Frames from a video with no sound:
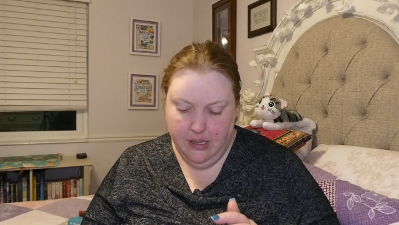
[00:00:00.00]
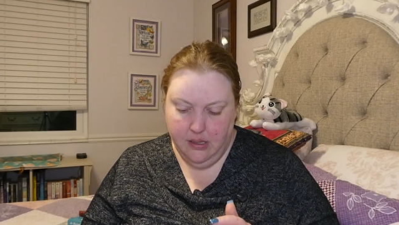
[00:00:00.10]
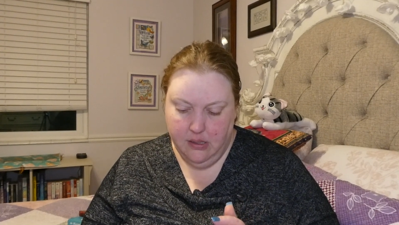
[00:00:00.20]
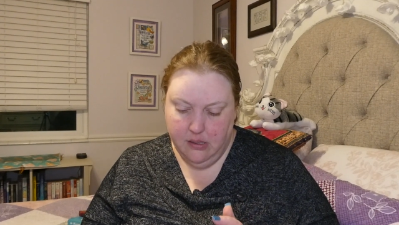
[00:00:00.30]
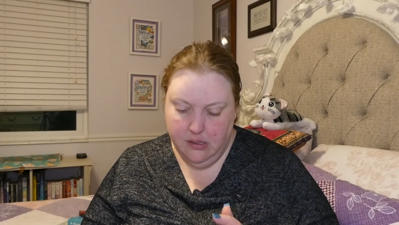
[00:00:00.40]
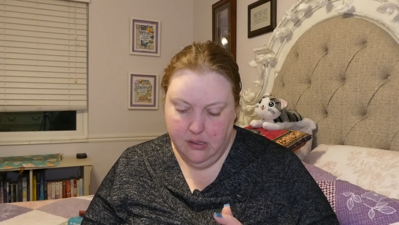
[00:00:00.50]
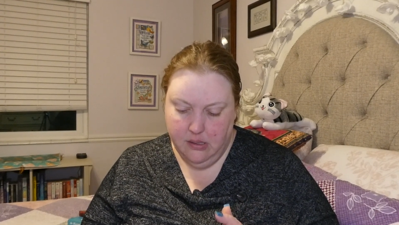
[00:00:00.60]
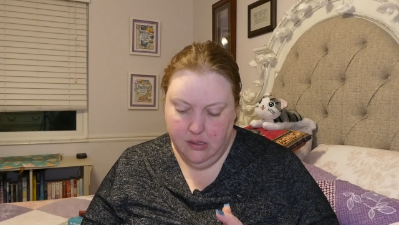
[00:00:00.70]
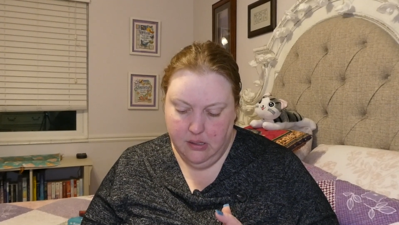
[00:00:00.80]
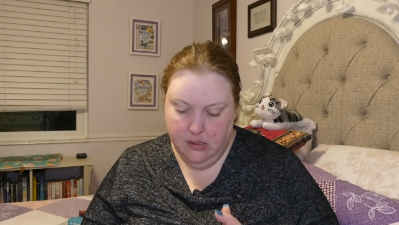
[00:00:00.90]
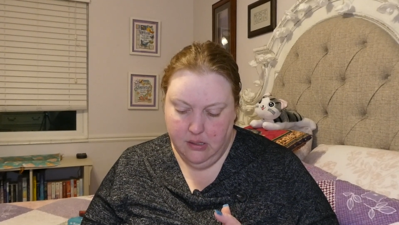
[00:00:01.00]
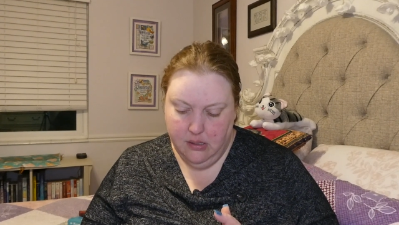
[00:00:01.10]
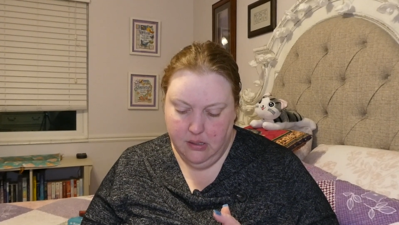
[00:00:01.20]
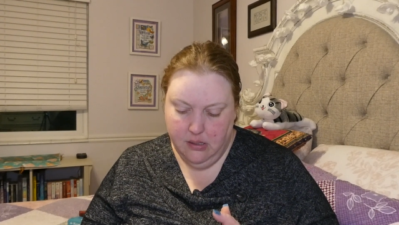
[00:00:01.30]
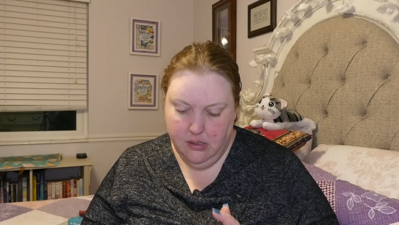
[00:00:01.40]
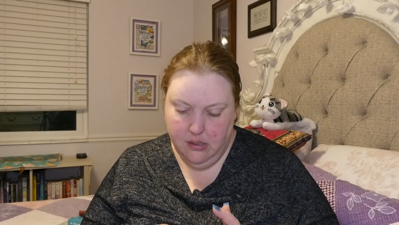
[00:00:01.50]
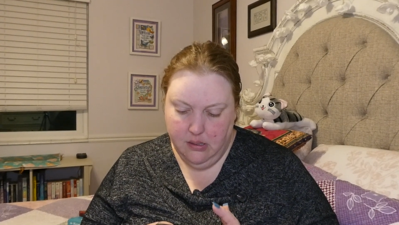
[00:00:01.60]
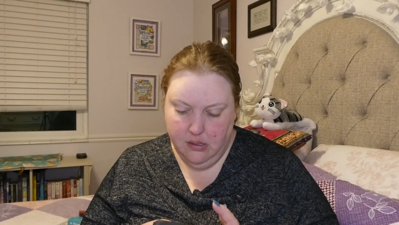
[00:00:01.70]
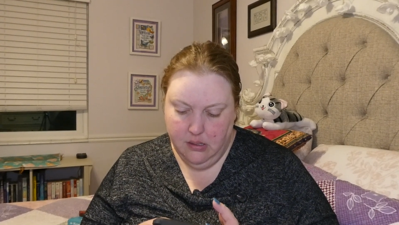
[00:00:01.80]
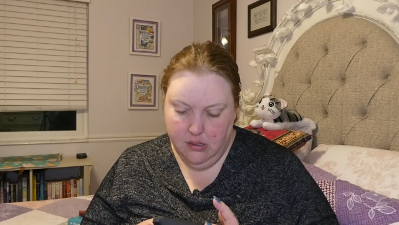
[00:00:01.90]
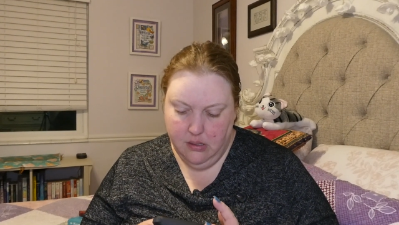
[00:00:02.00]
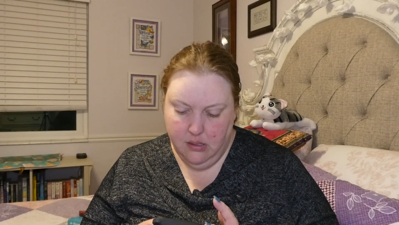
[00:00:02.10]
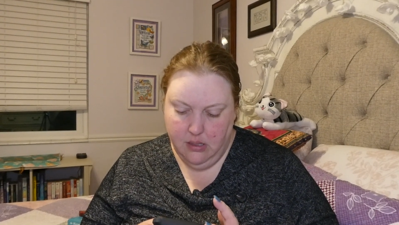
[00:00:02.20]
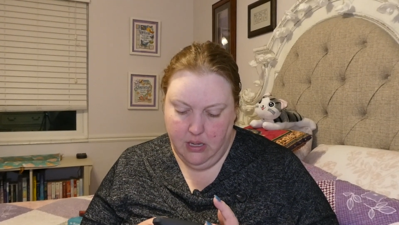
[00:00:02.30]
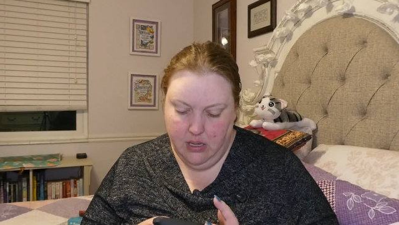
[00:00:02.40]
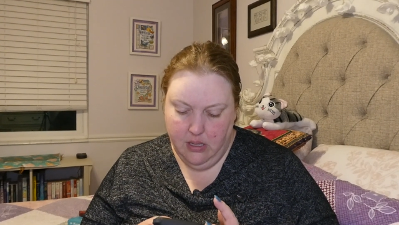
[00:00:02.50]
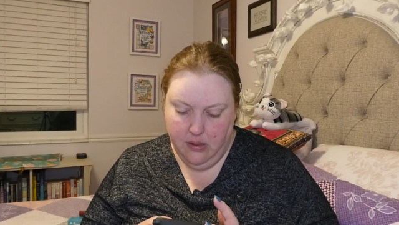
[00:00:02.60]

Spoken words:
Nobody speaks.